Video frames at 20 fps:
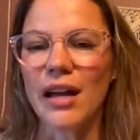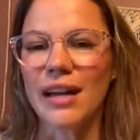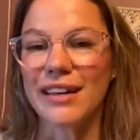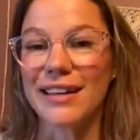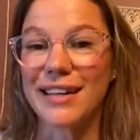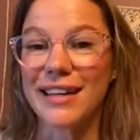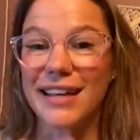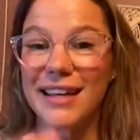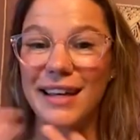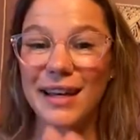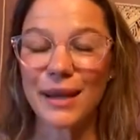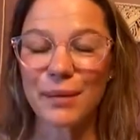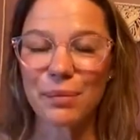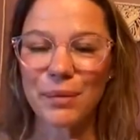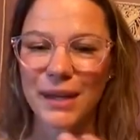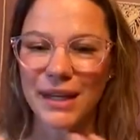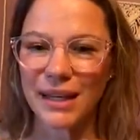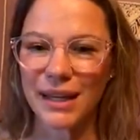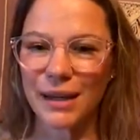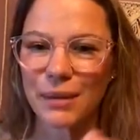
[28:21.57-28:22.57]

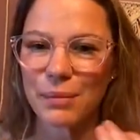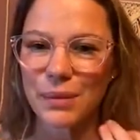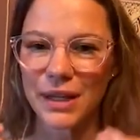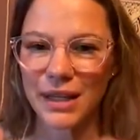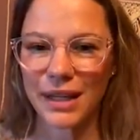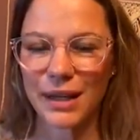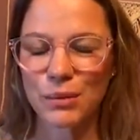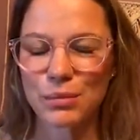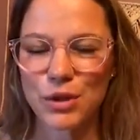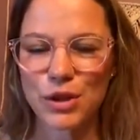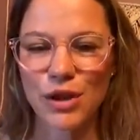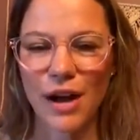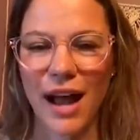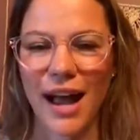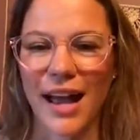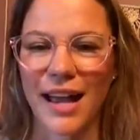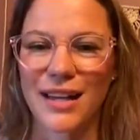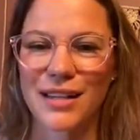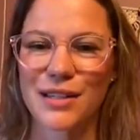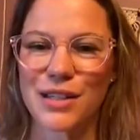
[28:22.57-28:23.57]
Keep
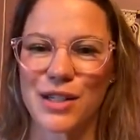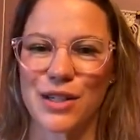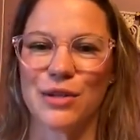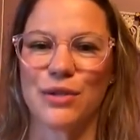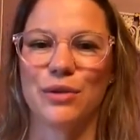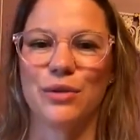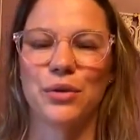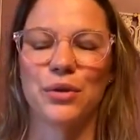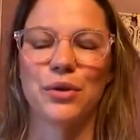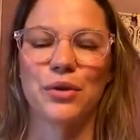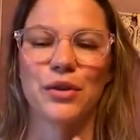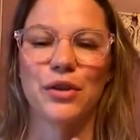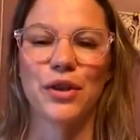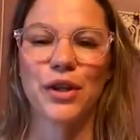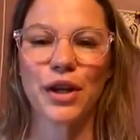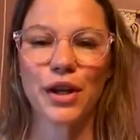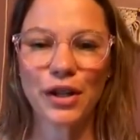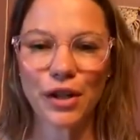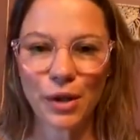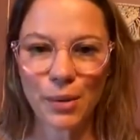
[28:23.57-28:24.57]
trying to
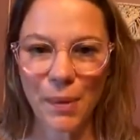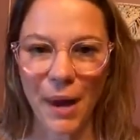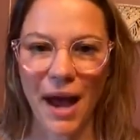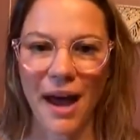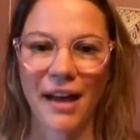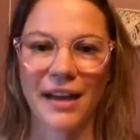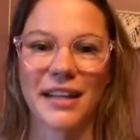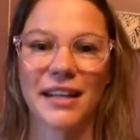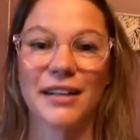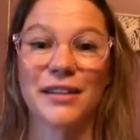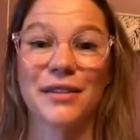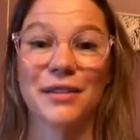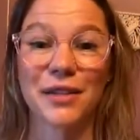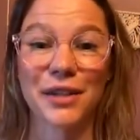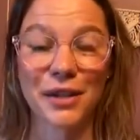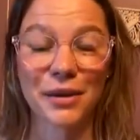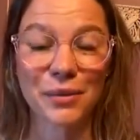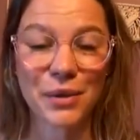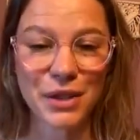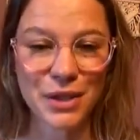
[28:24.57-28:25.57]
learn your body,
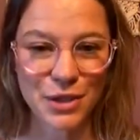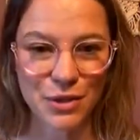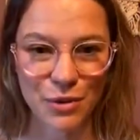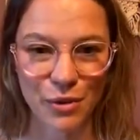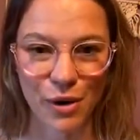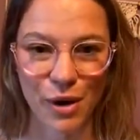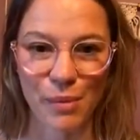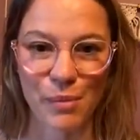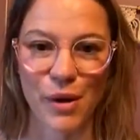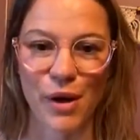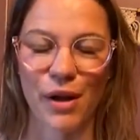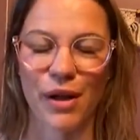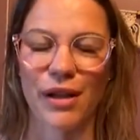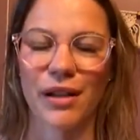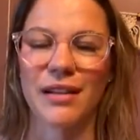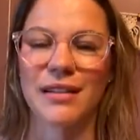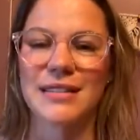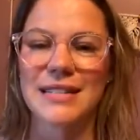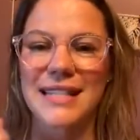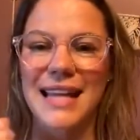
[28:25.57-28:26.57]
learn what's
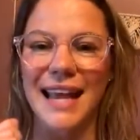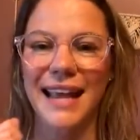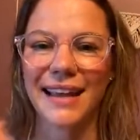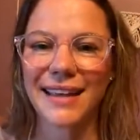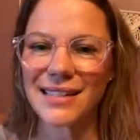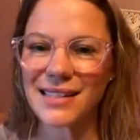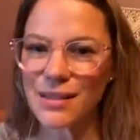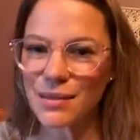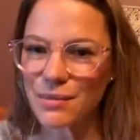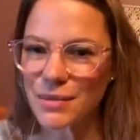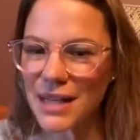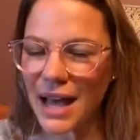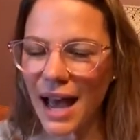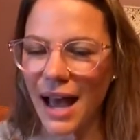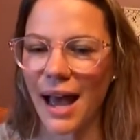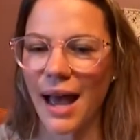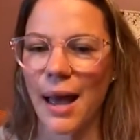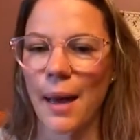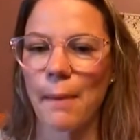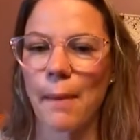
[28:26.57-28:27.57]
normal, take some
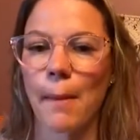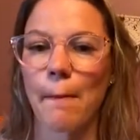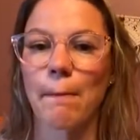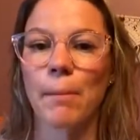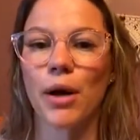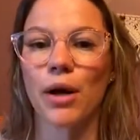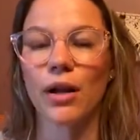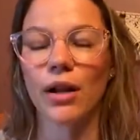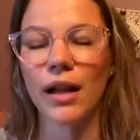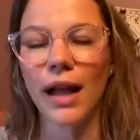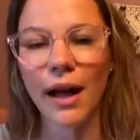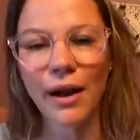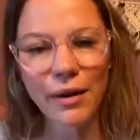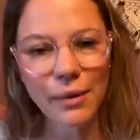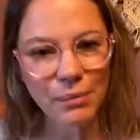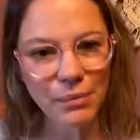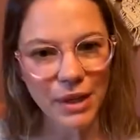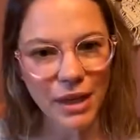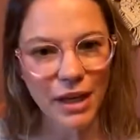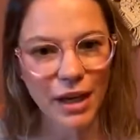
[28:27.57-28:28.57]
time, pull out a
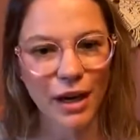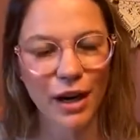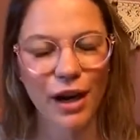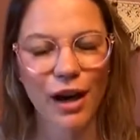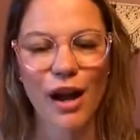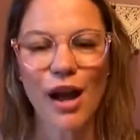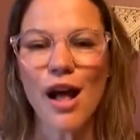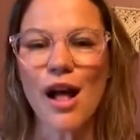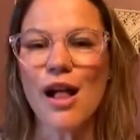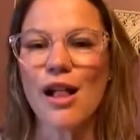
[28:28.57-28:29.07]
mirror,